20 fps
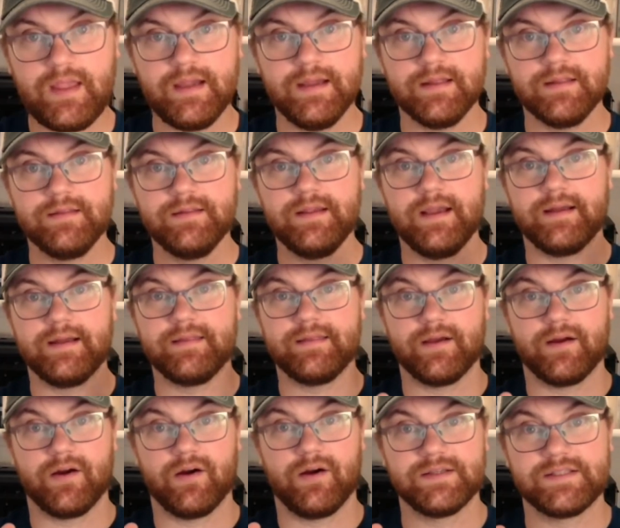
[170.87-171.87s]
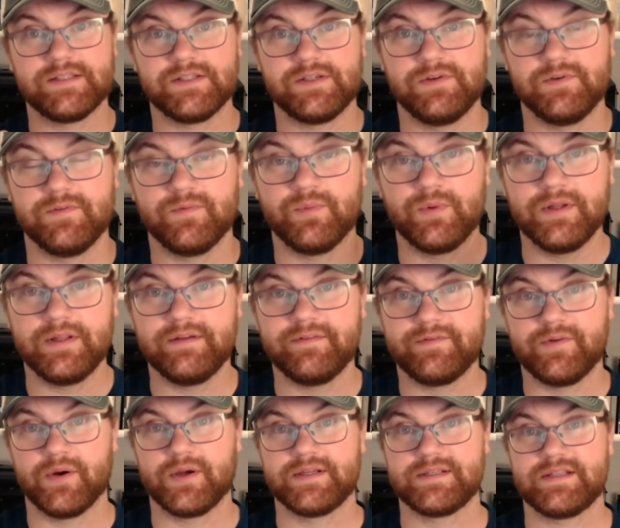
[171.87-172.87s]
and yet they're also really
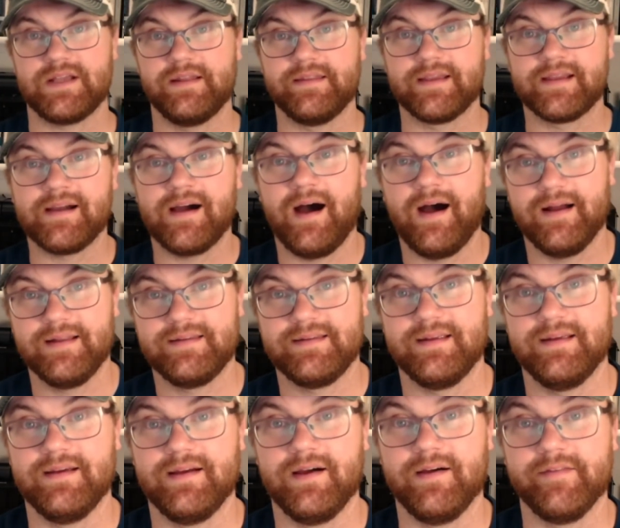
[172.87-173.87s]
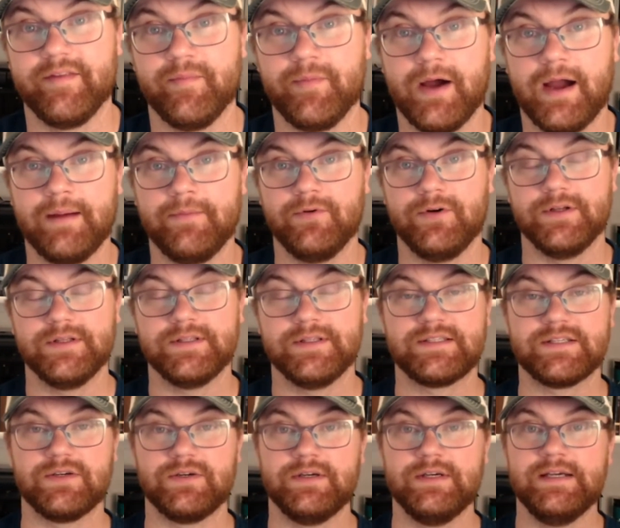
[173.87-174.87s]
focused on the content of the Bible. And
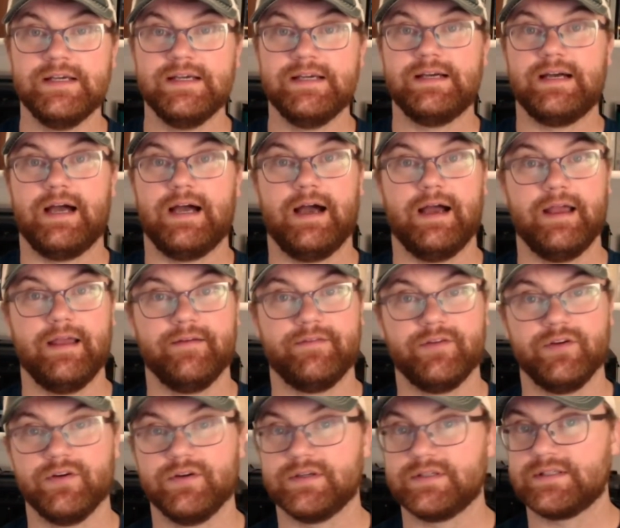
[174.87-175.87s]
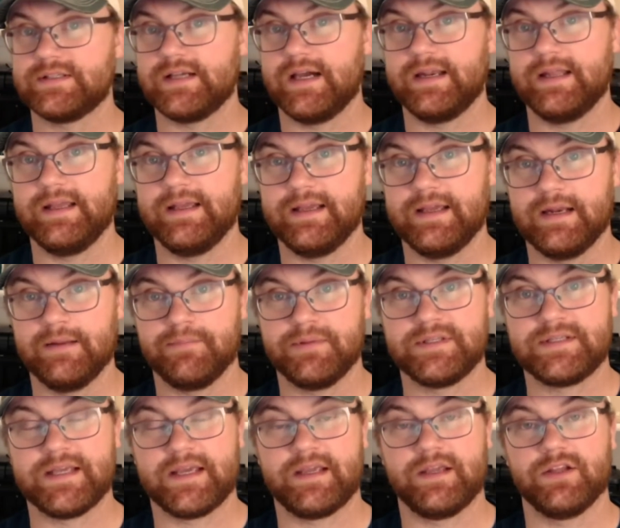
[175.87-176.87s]
so, if you're studying in a
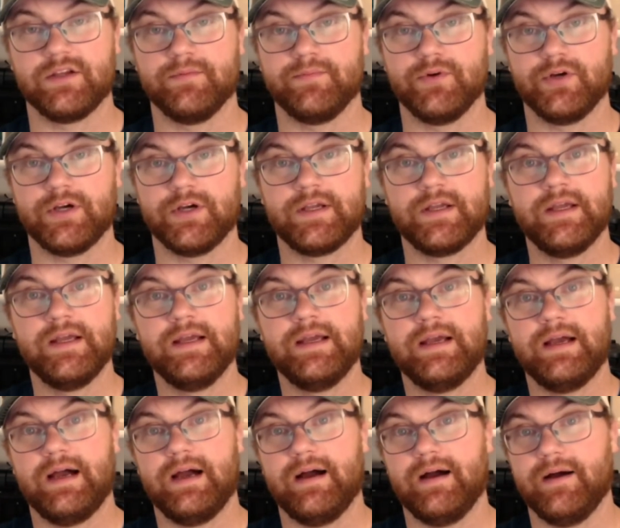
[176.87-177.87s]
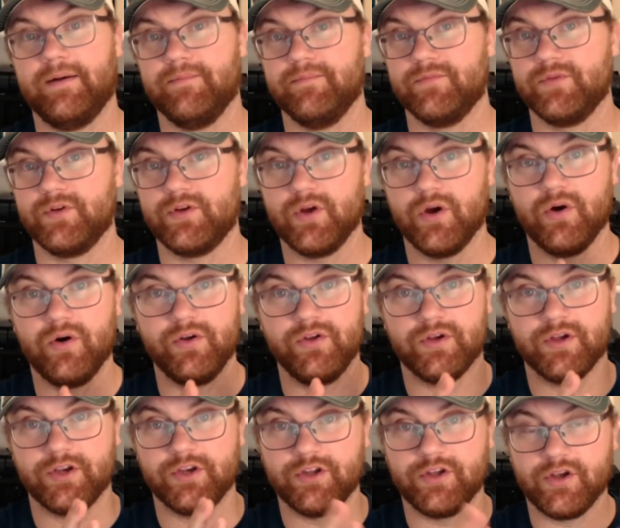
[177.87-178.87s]
particular book, you
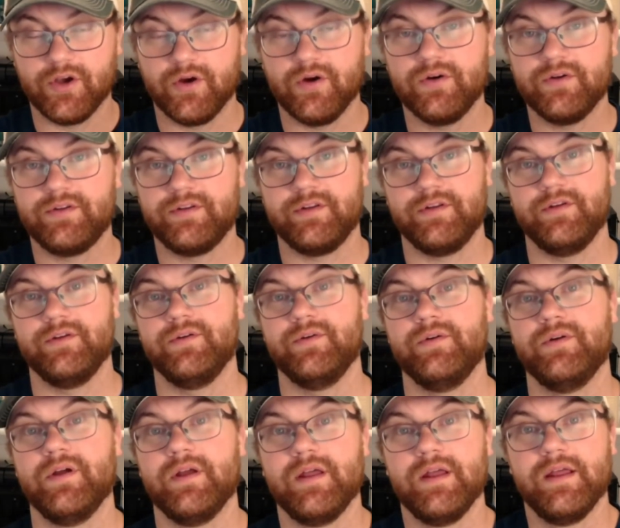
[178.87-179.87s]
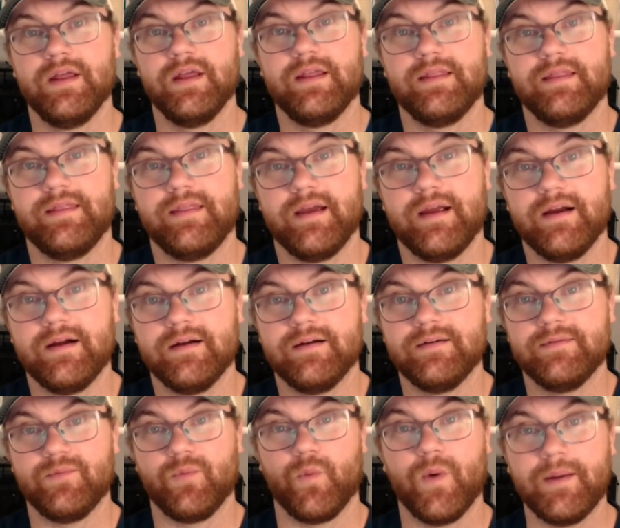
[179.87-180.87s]
could go to
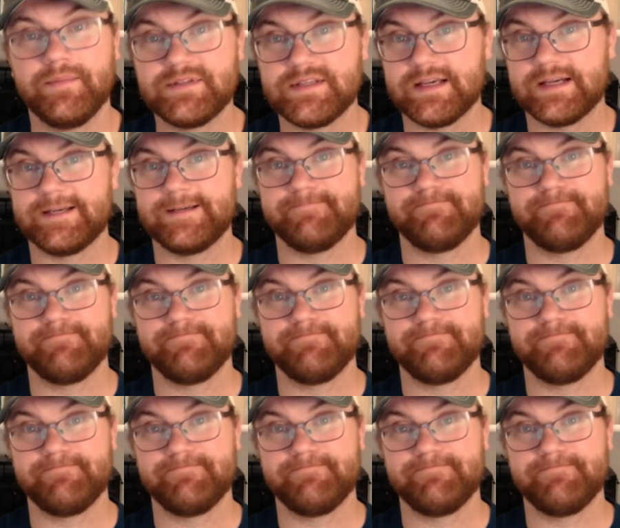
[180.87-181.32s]
their website